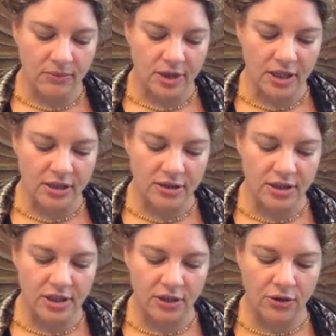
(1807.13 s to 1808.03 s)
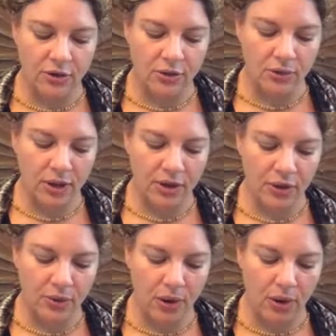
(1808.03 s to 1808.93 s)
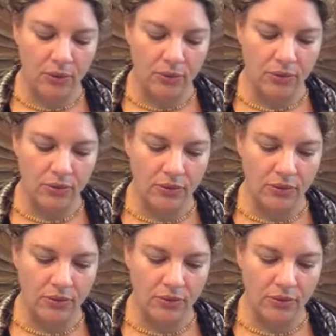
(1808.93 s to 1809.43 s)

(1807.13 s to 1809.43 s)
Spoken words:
Continue on your own